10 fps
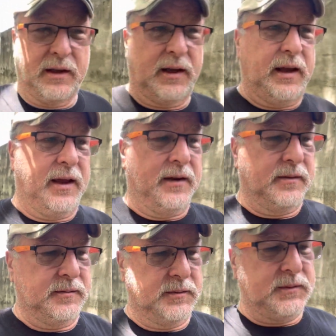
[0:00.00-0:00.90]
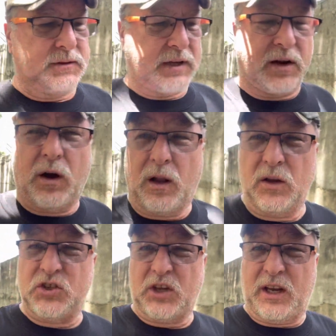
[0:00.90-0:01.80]
in
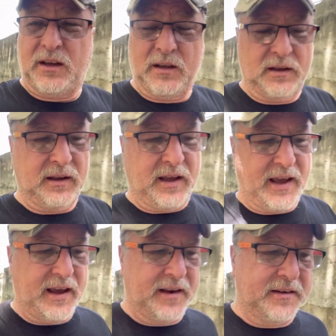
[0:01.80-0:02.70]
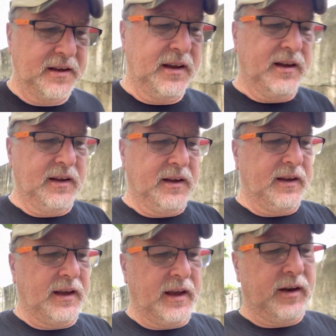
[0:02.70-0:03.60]
psychology, and
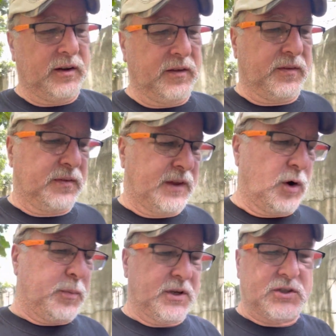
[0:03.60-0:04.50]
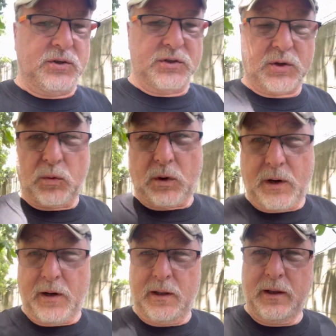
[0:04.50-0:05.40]
therapists use the
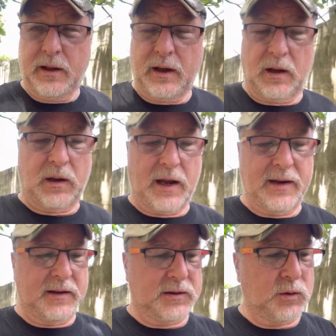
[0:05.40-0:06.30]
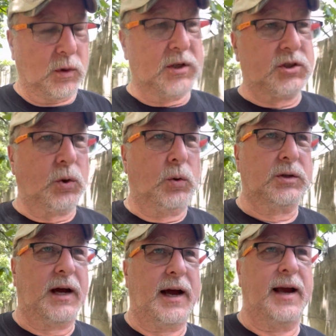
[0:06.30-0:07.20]
word a lot. The word soul
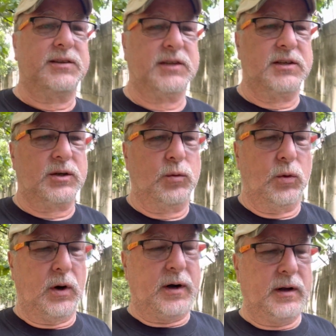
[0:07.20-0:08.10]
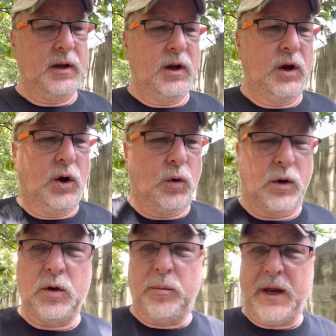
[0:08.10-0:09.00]
ties is a word
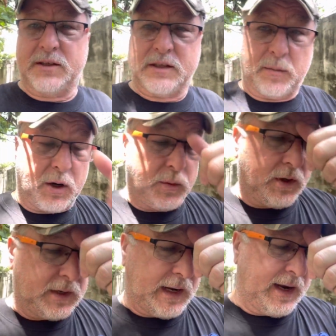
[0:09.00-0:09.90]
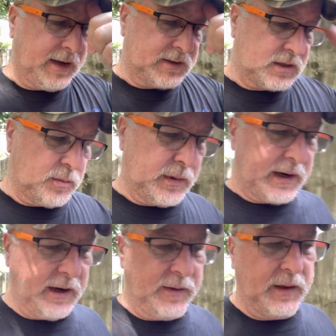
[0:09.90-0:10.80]
when you meet somebody, when you're dating
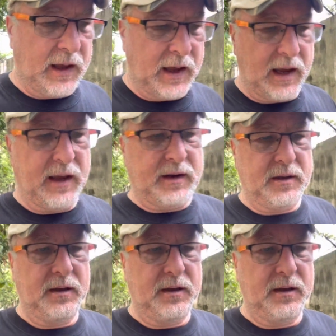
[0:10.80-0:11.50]
somebody, and